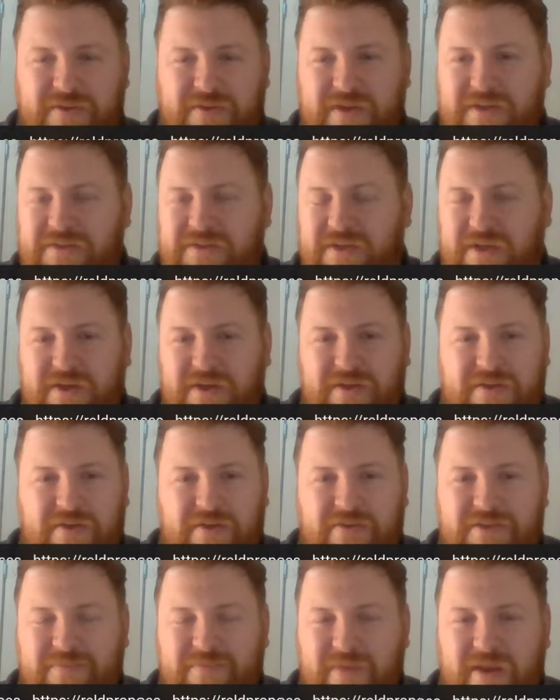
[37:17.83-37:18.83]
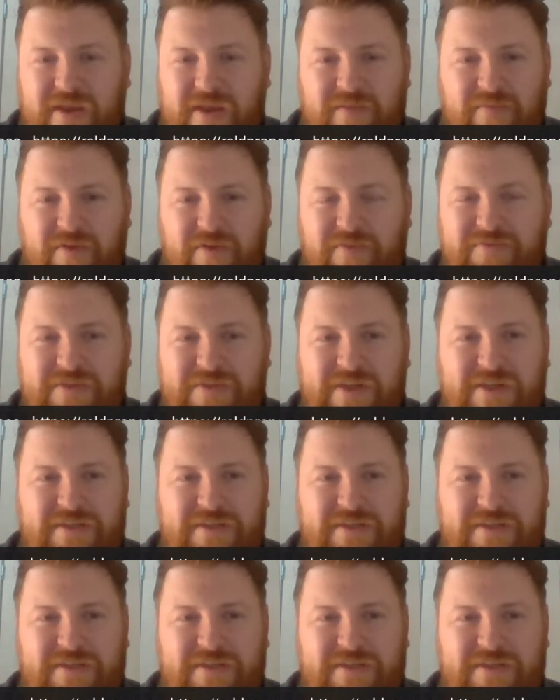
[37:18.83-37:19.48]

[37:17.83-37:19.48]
things that you can do to make your moves